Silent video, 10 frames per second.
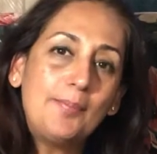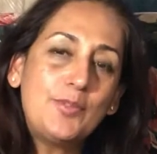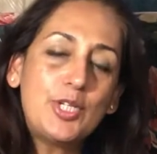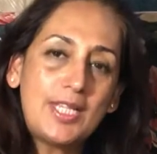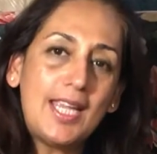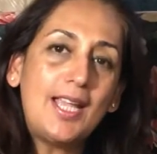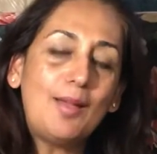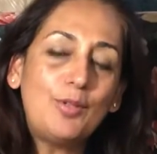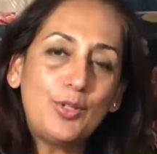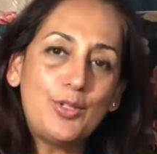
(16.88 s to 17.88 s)
Today
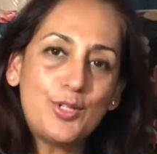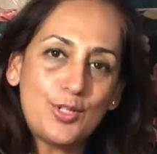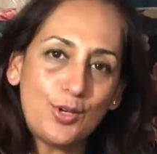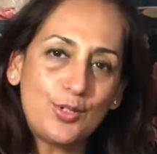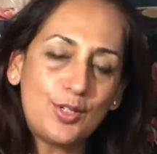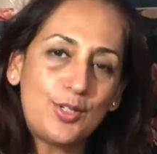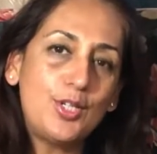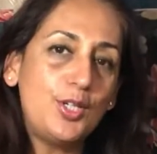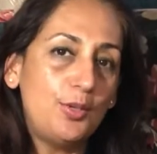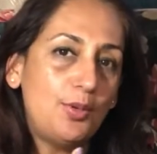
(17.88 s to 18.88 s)
I'm going to talk to
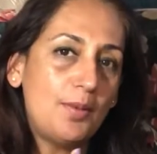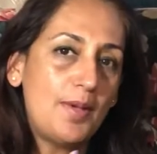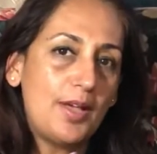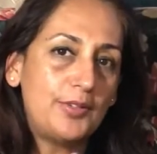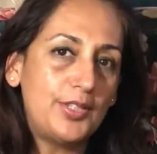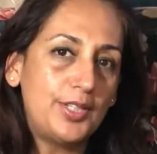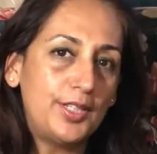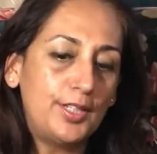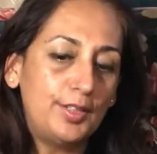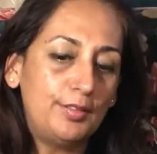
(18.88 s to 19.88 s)
you about
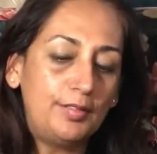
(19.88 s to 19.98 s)
the